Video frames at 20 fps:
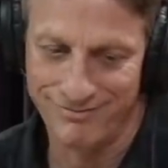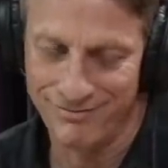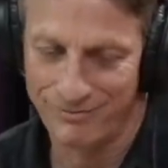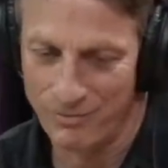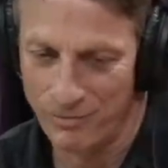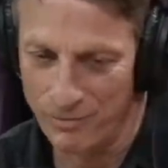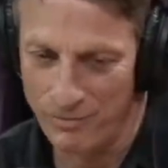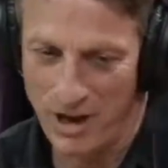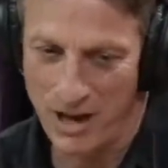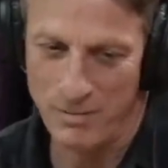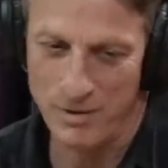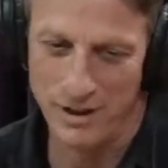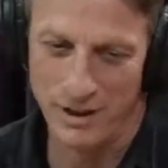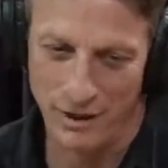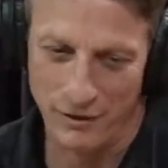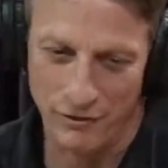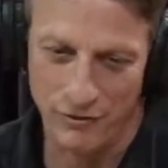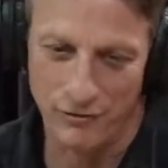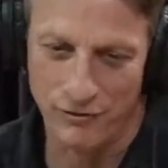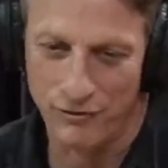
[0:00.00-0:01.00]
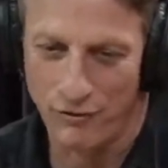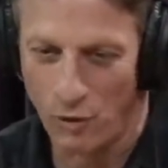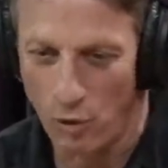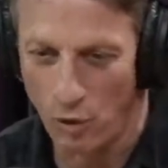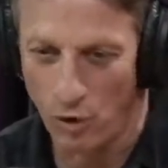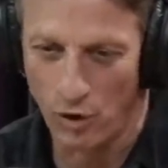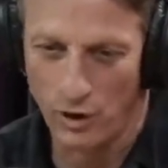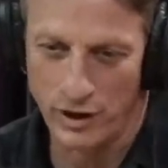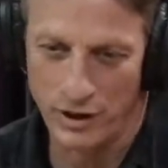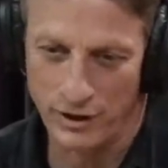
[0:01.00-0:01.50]
maybe like
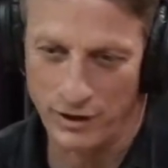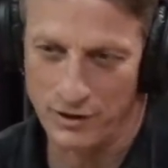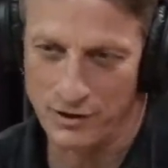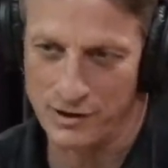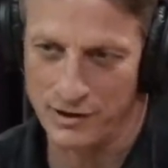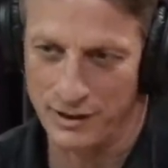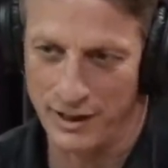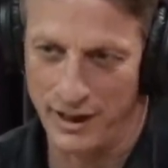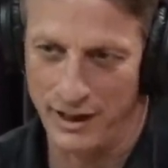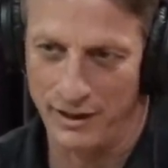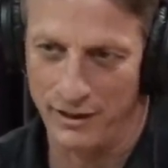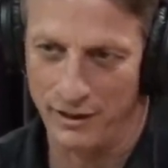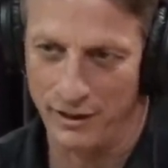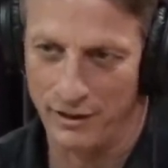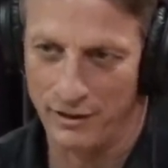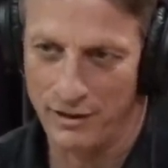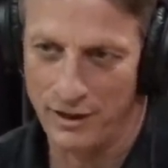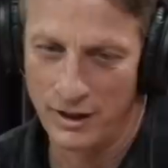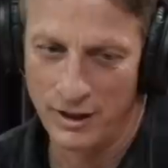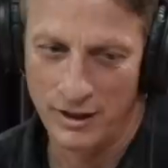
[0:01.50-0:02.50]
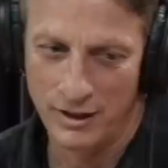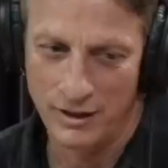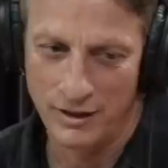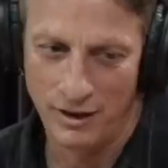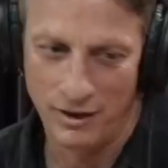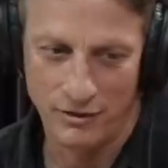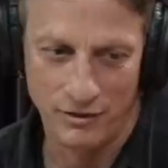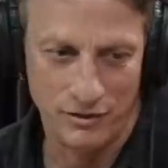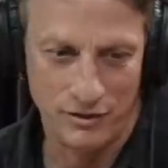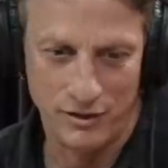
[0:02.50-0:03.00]
four years later
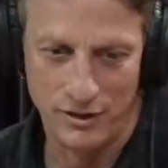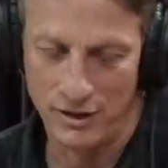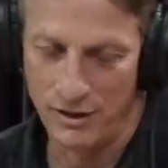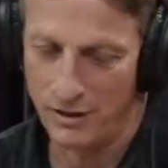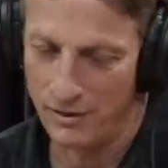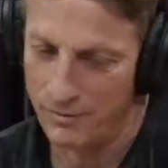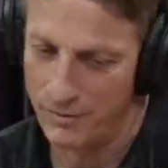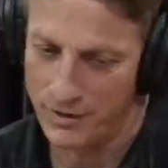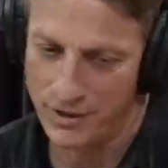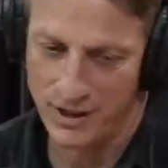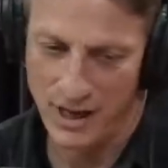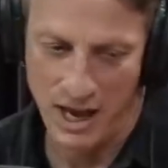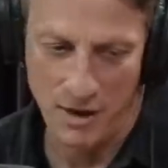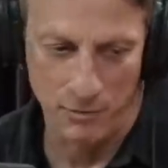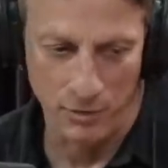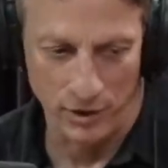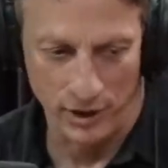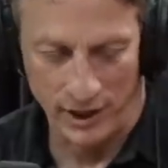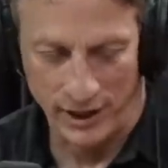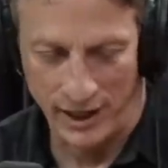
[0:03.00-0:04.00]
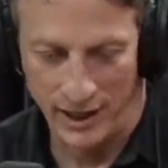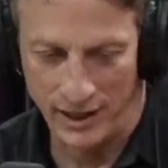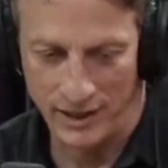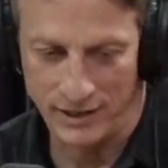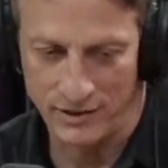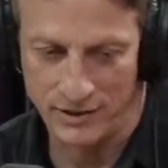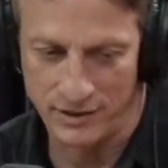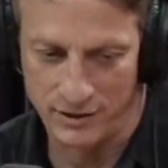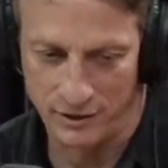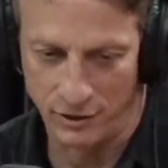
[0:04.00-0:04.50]
the skateboarding kind
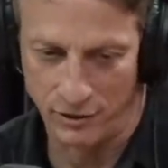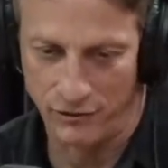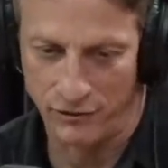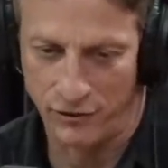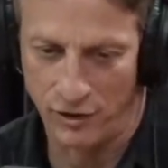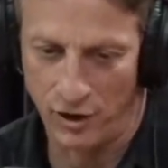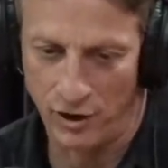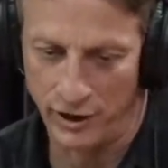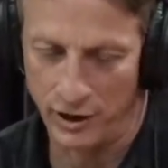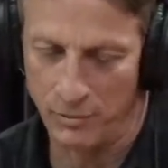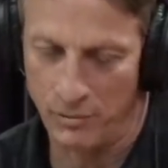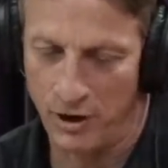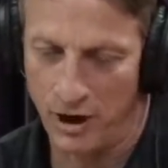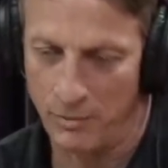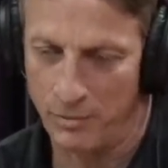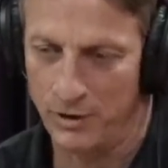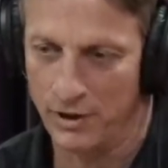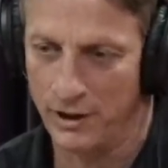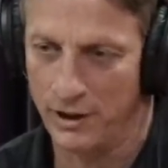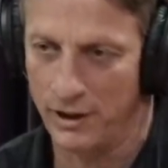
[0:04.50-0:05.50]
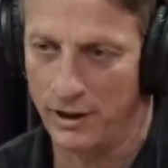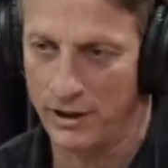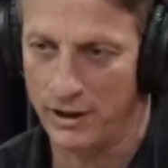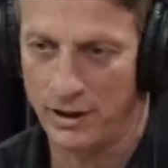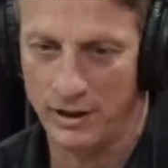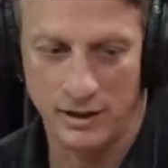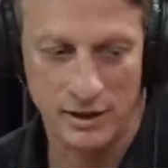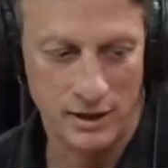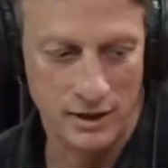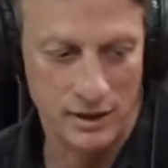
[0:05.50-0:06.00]
of started falling in
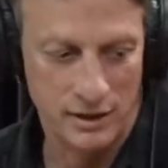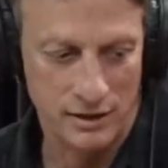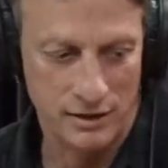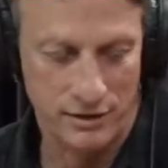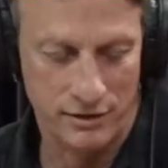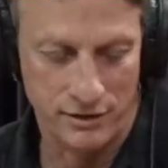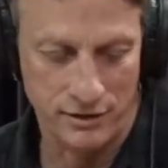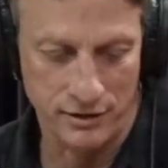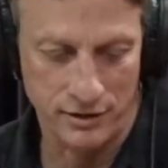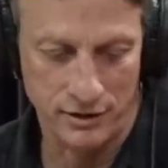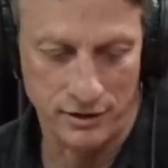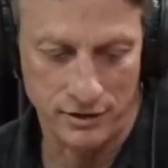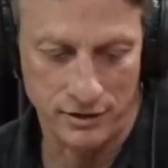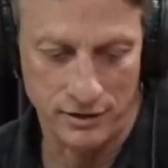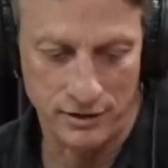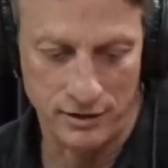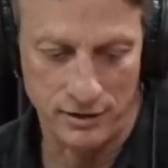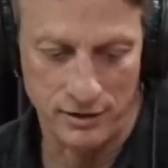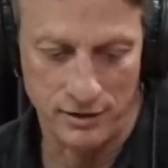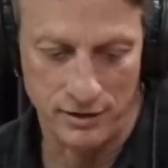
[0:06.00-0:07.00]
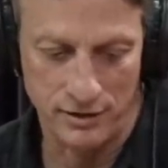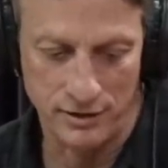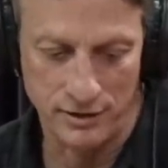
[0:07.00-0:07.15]
popularity, the the